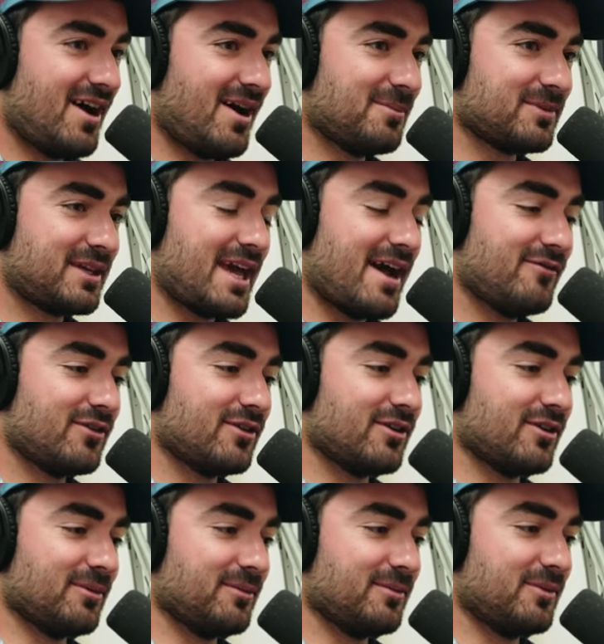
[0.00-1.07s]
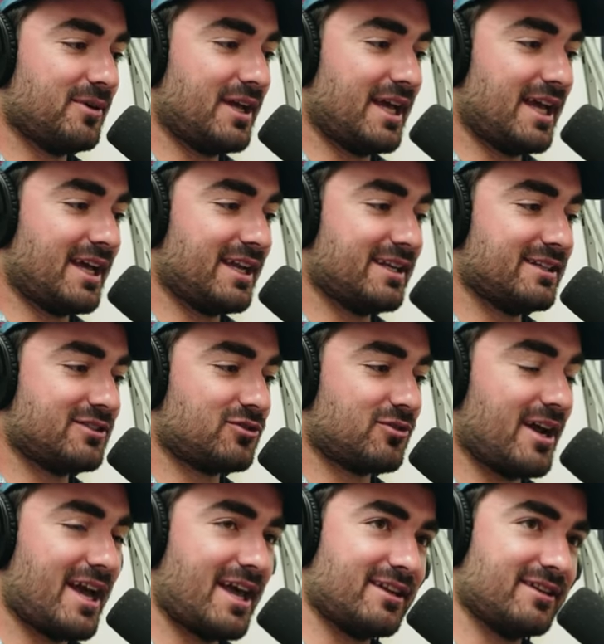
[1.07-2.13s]
Um, Keffer and
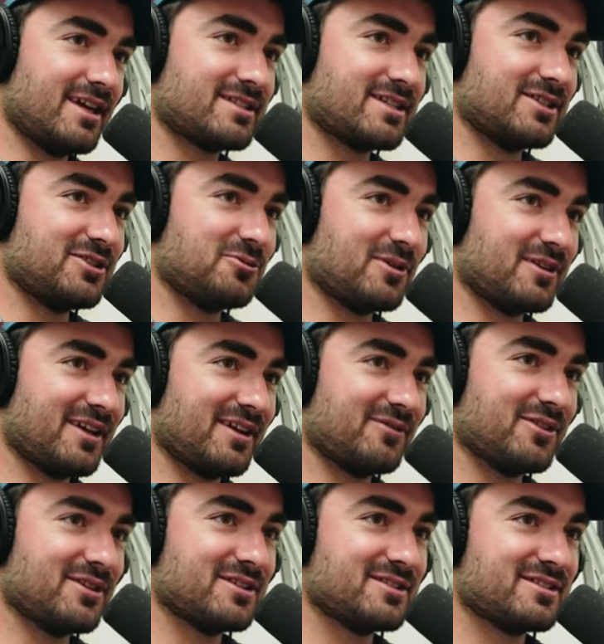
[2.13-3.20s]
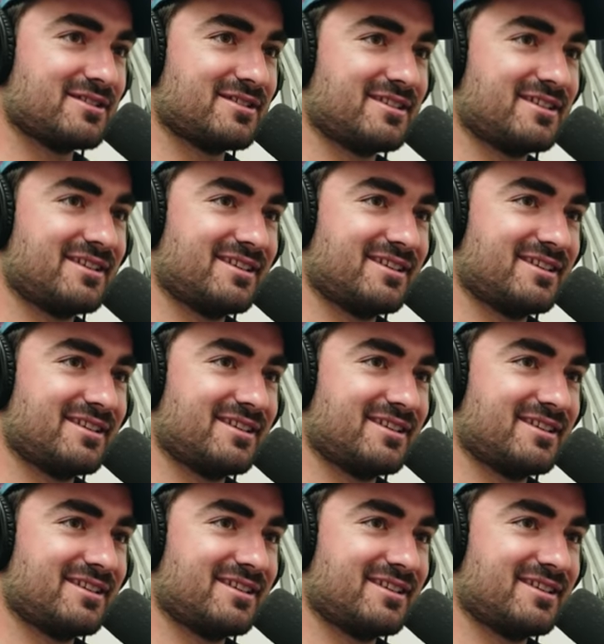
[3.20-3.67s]
Grant had a lesson. You weren't there for this.